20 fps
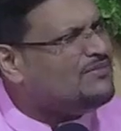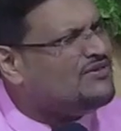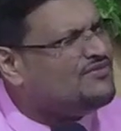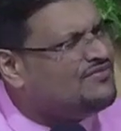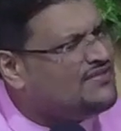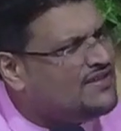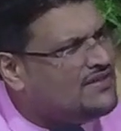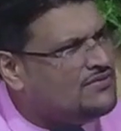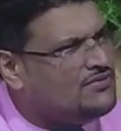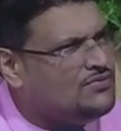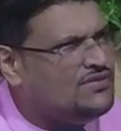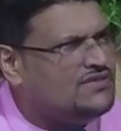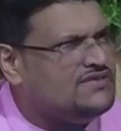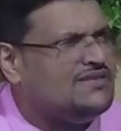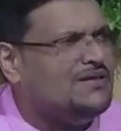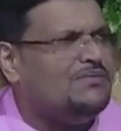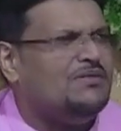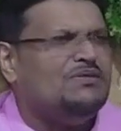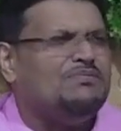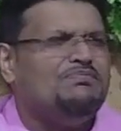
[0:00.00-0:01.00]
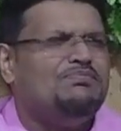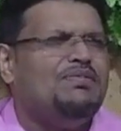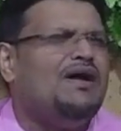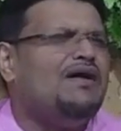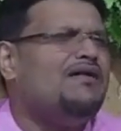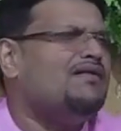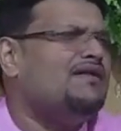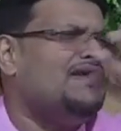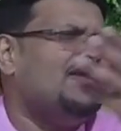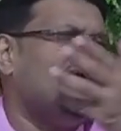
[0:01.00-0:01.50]
Hinduism and
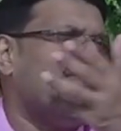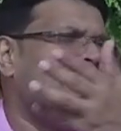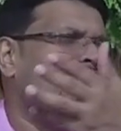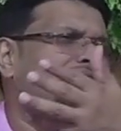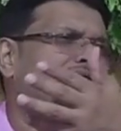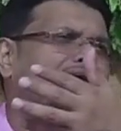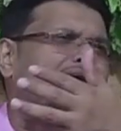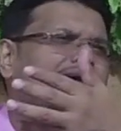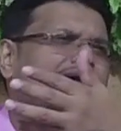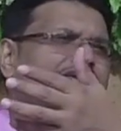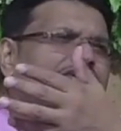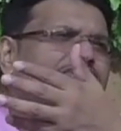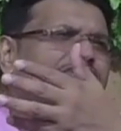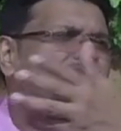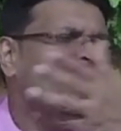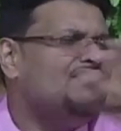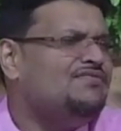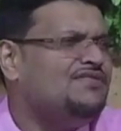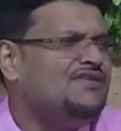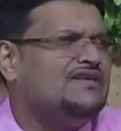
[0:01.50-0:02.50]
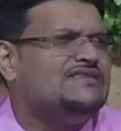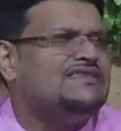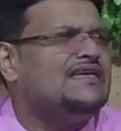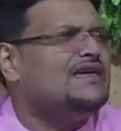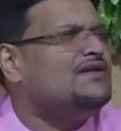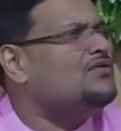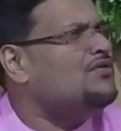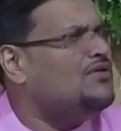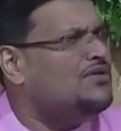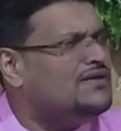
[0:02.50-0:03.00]
parallel universe and
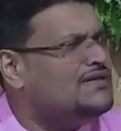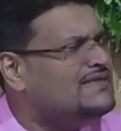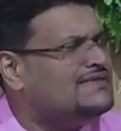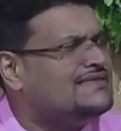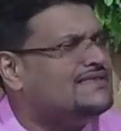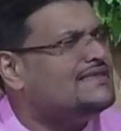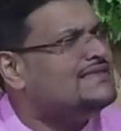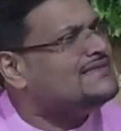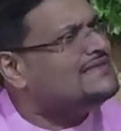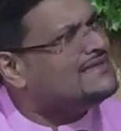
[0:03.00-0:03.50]
all these things,